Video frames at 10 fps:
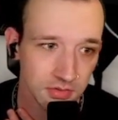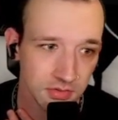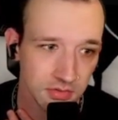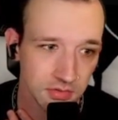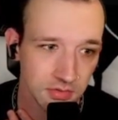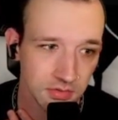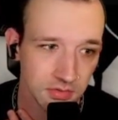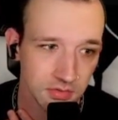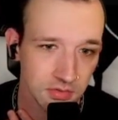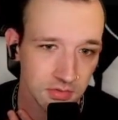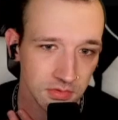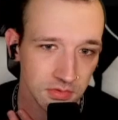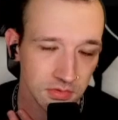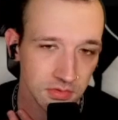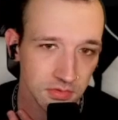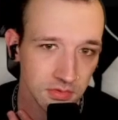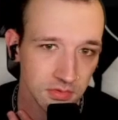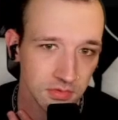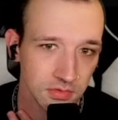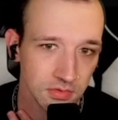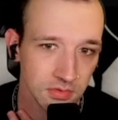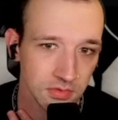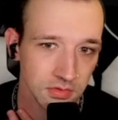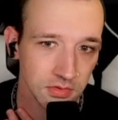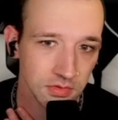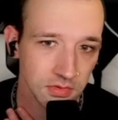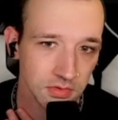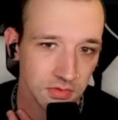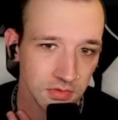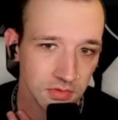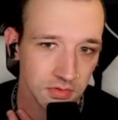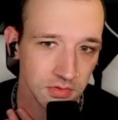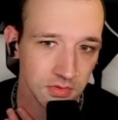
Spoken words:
(no one is talking)